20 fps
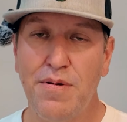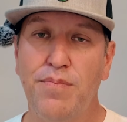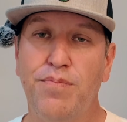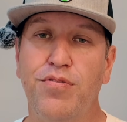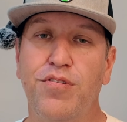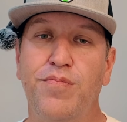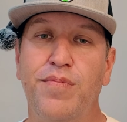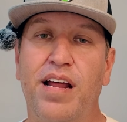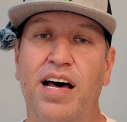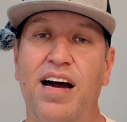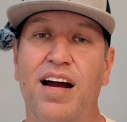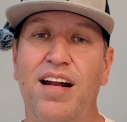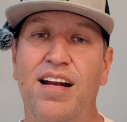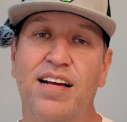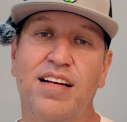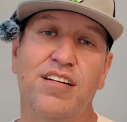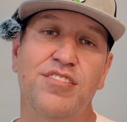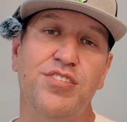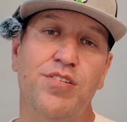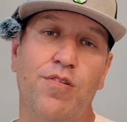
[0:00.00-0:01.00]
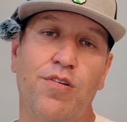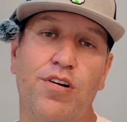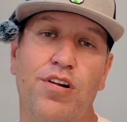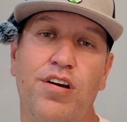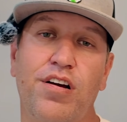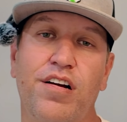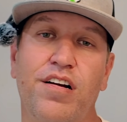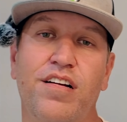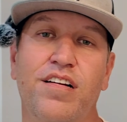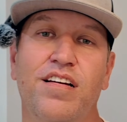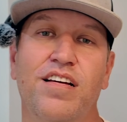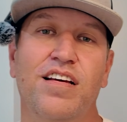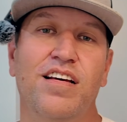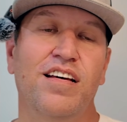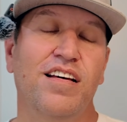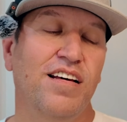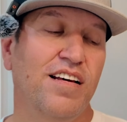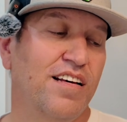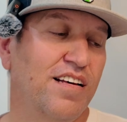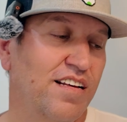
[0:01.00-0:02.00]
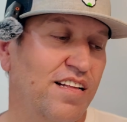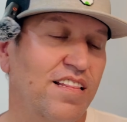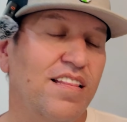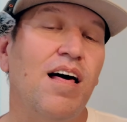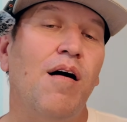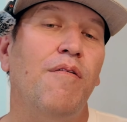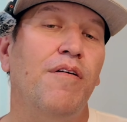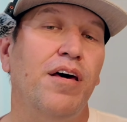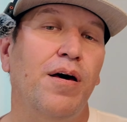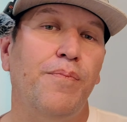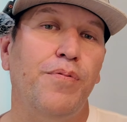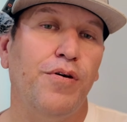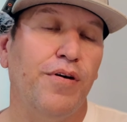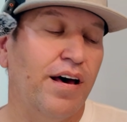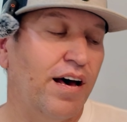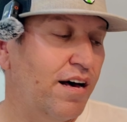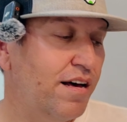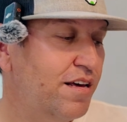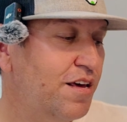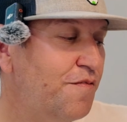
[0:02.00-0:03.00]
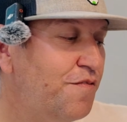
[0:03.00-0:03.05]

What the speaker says: improvement iron like I showed earlier. That will help you out.